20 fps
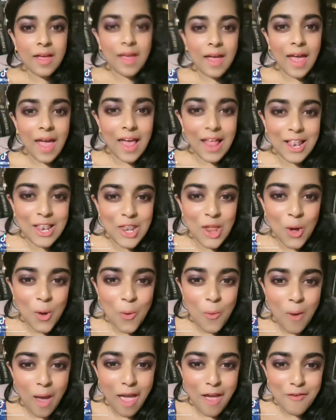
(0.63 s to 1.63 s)

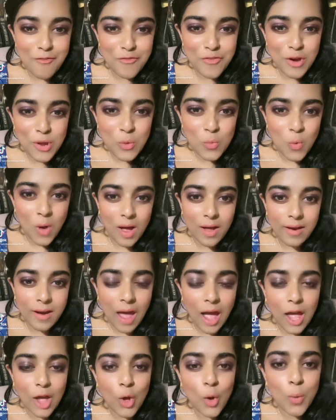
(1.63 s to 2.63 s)
Hello everyone,
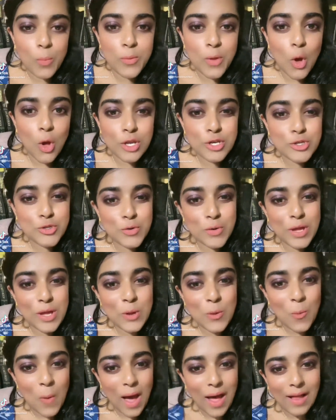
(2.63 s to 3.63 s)
I hope you're
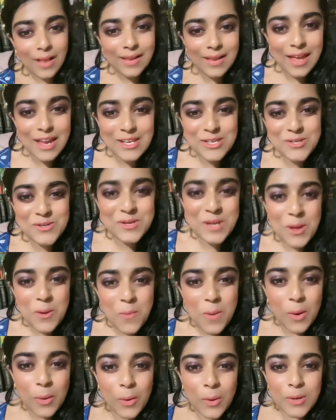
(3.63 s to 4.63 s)
doing well and today
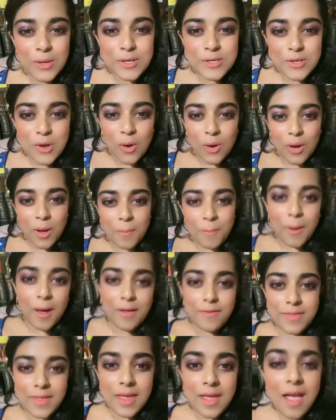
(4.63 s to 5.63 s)
we're going to talk
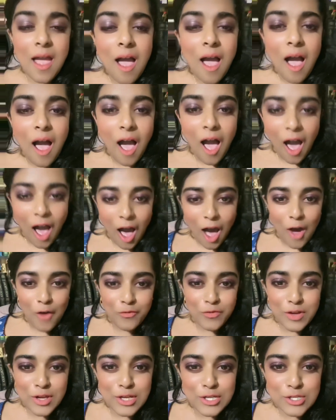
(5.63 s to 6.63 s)
about the
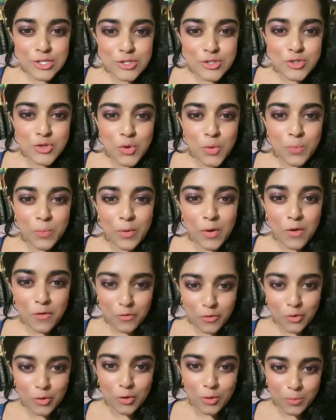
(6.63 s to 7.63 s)
Harvest Super
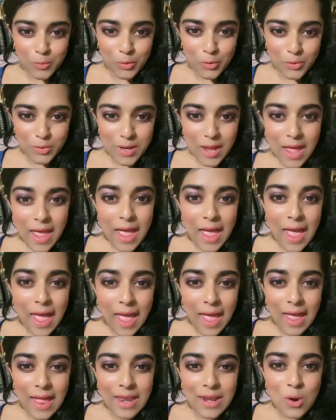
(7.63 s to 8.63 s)
Full Moon
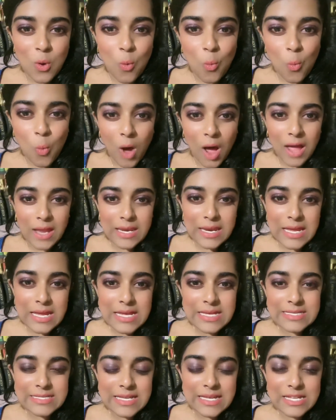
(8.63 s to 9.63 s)
and what
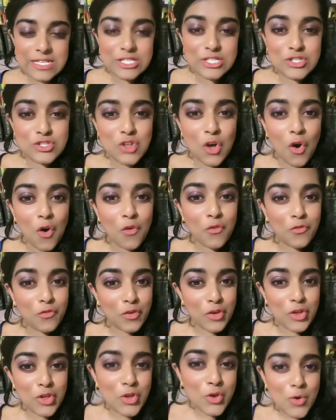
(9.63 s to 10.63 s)
is in store
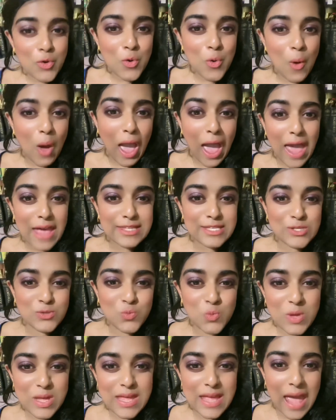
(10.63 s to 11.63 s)
for you as
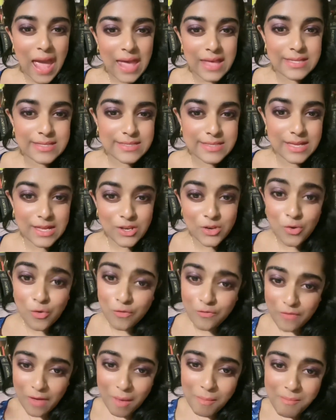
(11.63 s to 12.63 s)
we exit
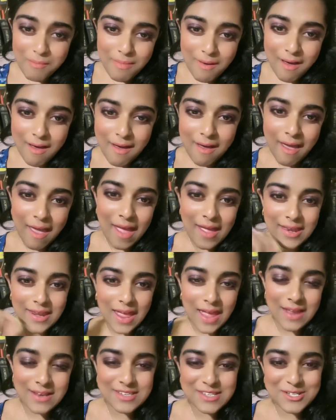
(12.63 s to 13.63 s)
November and
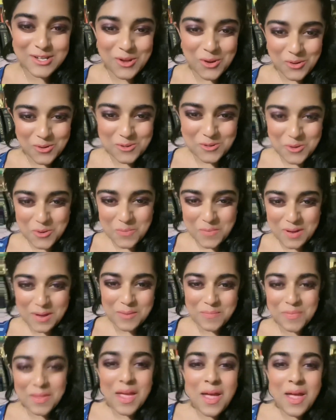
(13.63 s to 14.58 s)
enter October.